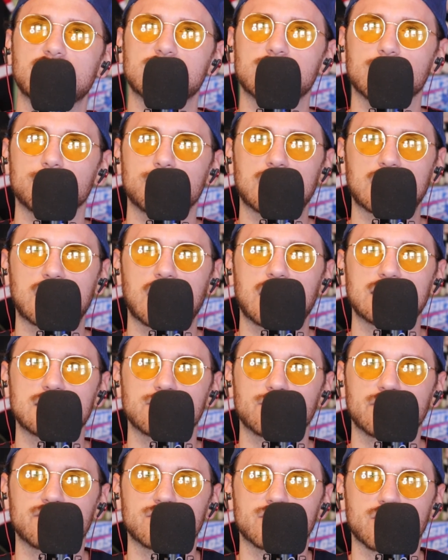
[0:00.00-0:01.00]
some of the guys
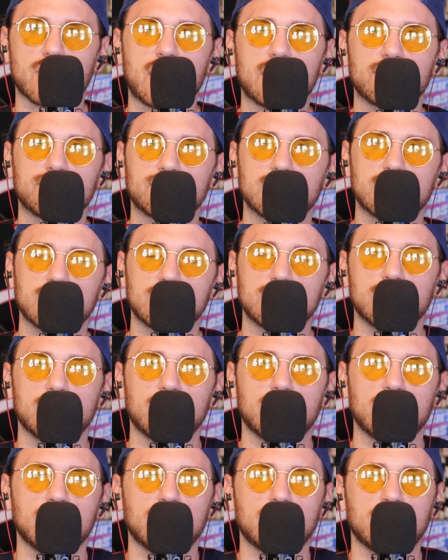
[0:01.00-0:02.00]
we've drafted,
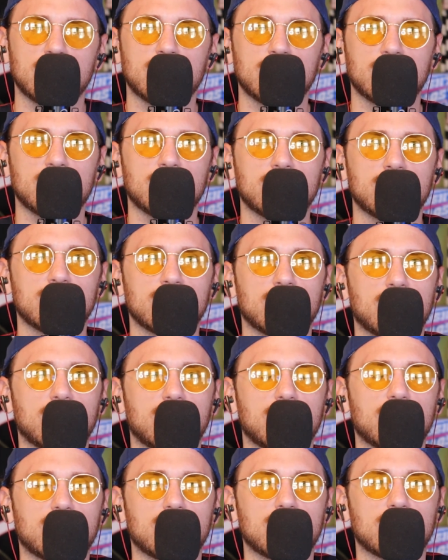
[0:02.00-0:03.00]

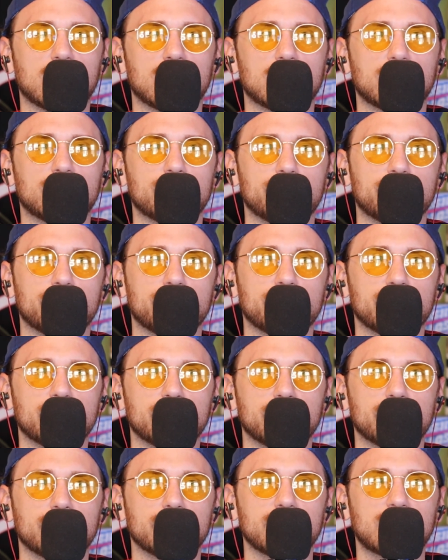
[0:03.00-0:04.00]

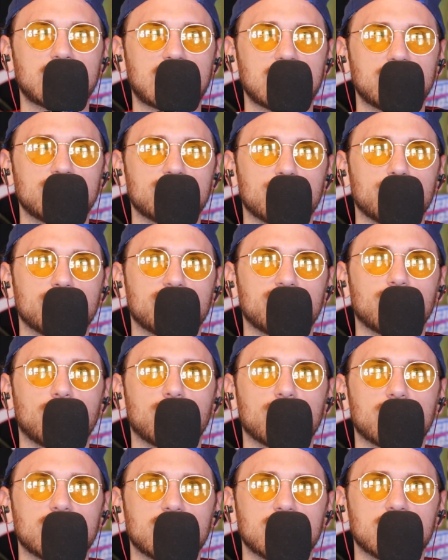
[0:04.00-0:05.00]
the kid from
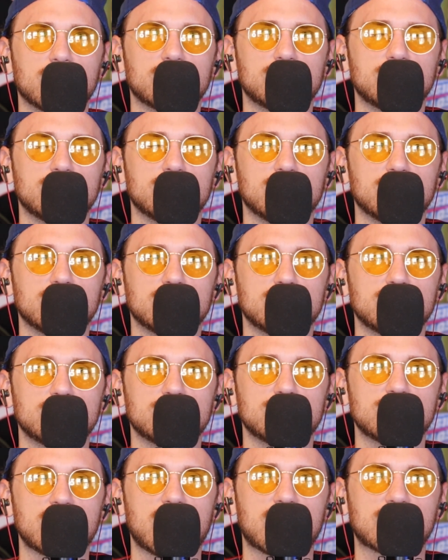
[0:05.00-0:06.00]
Florida,
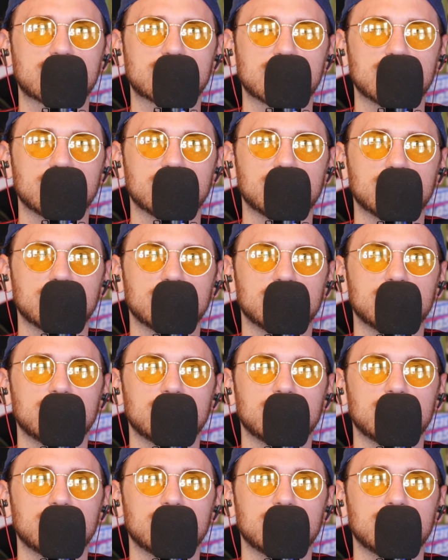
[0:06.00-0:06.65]
Jackson,